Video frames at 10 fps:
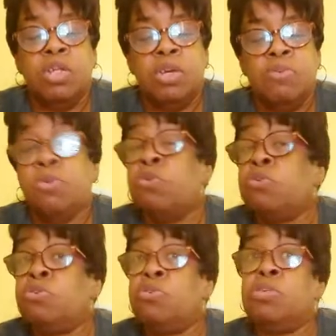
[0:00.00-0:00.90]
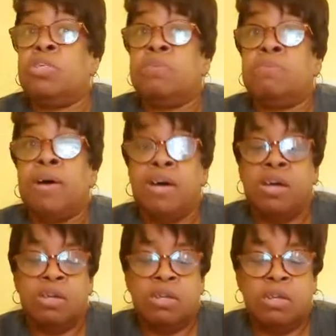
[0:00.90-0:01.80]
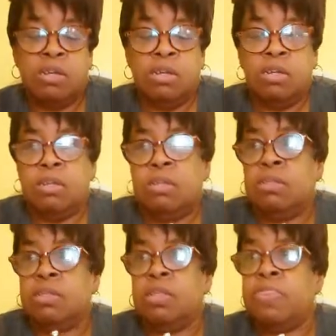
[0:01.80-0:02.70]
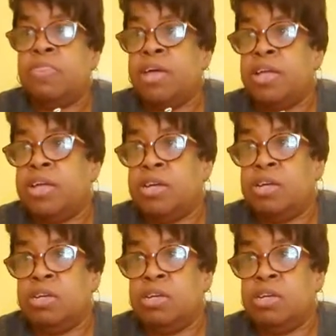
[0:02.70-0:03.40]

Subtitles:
Then we're going to the semi-synthetic.